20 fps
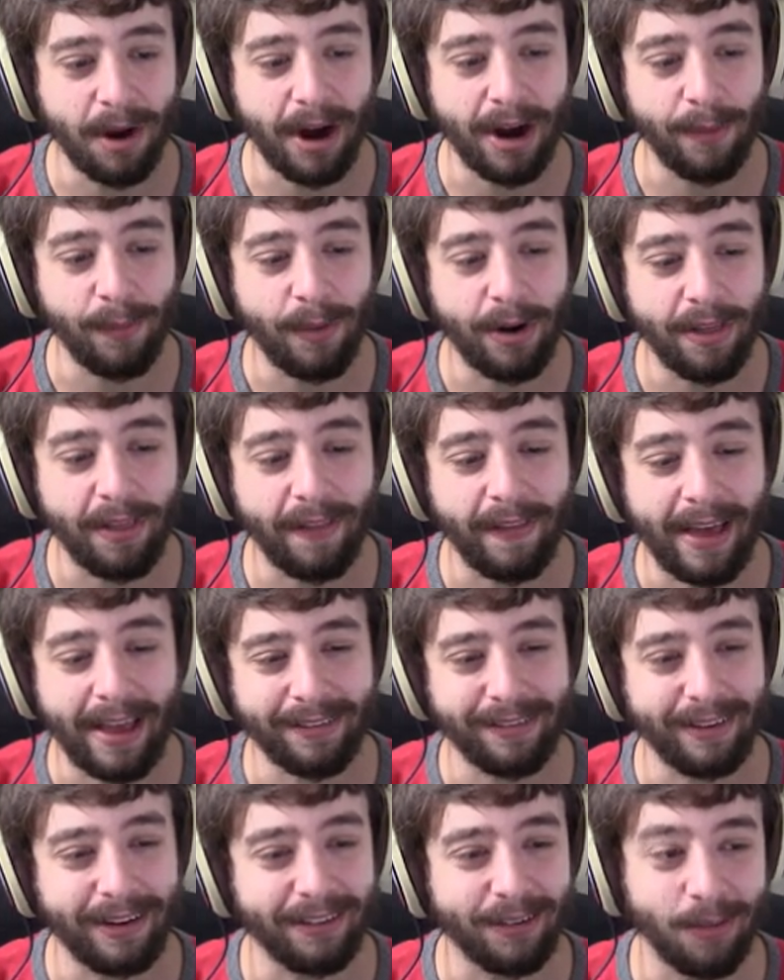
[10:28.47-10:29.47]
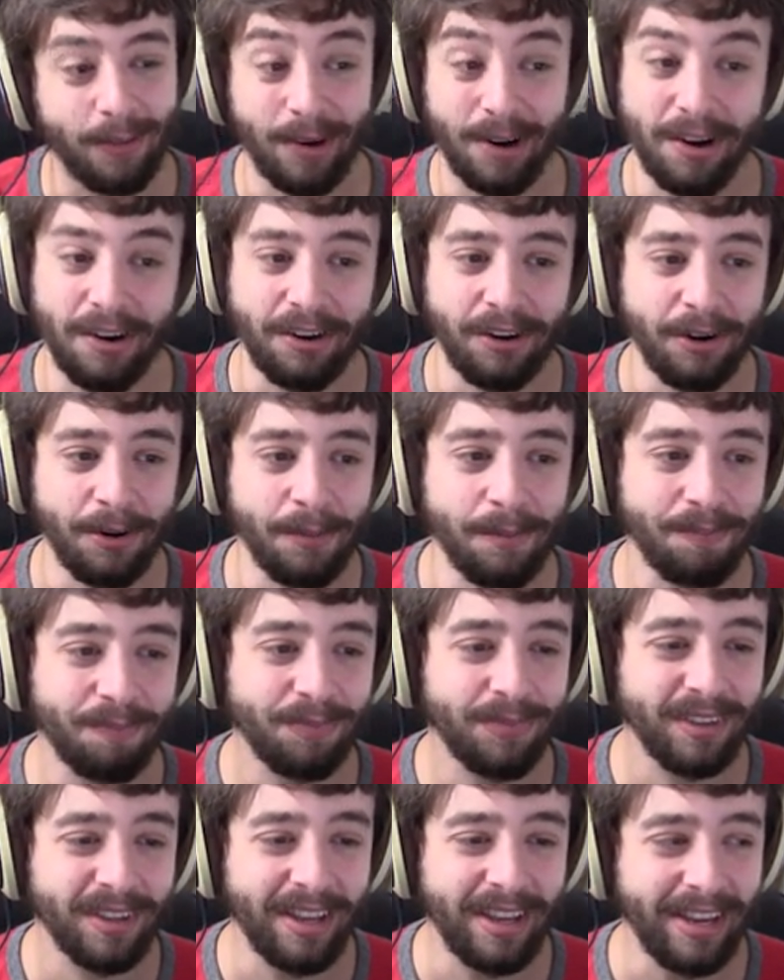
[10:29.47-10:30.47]
all right, one of the last things I want to do
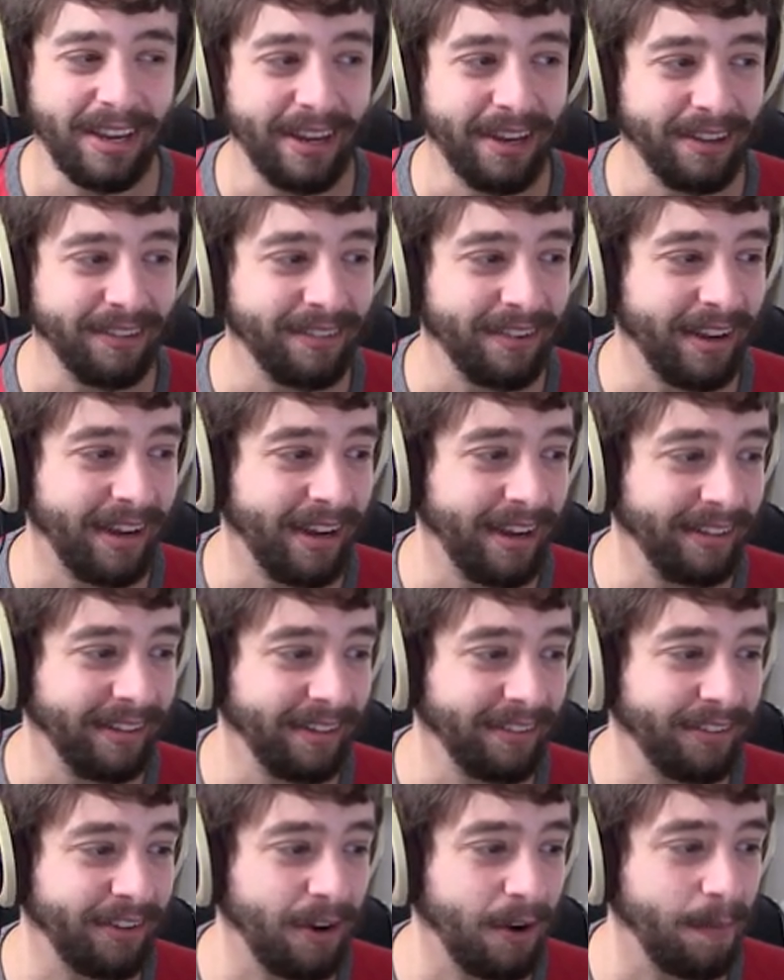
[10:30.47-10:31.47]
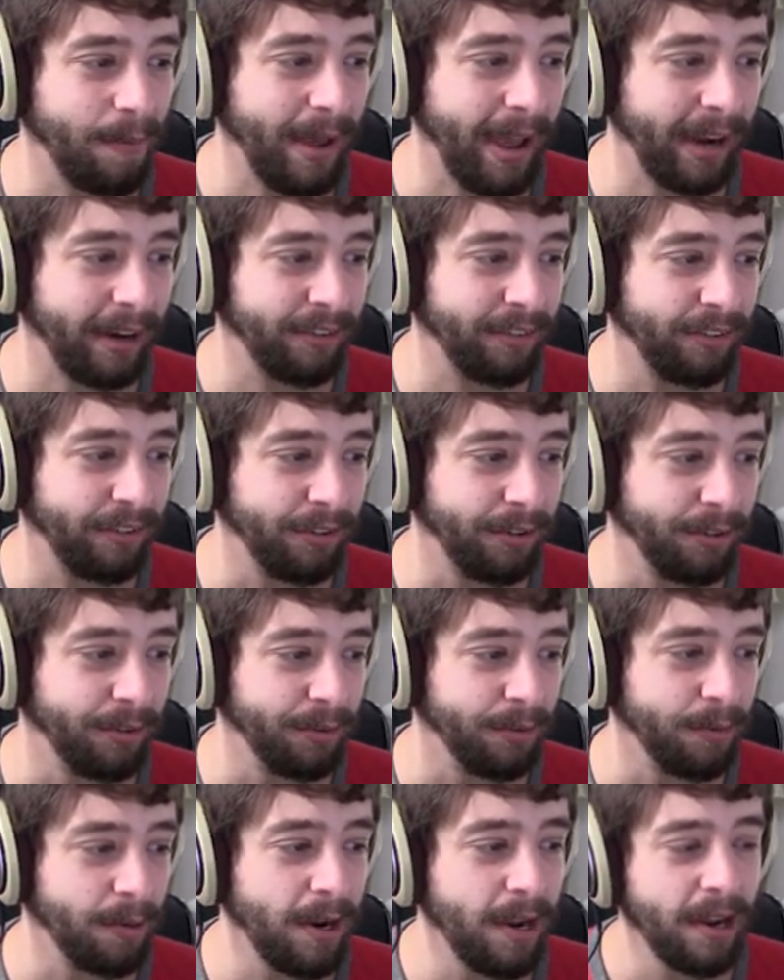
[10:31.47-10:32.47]
is uh let's go back
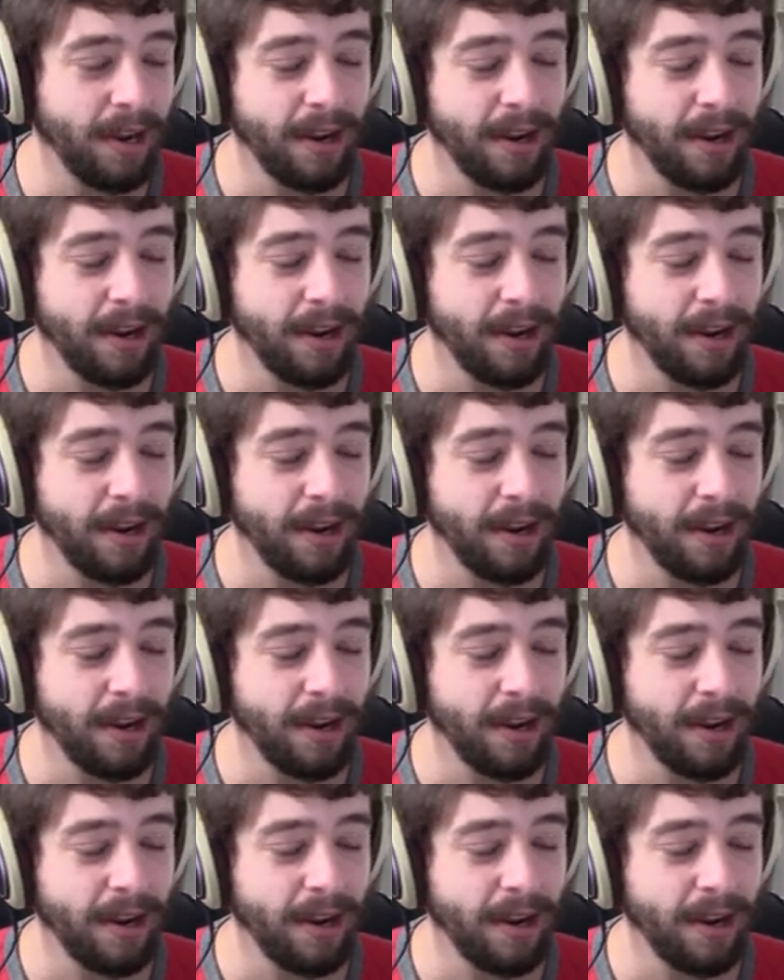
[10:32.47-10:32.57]
to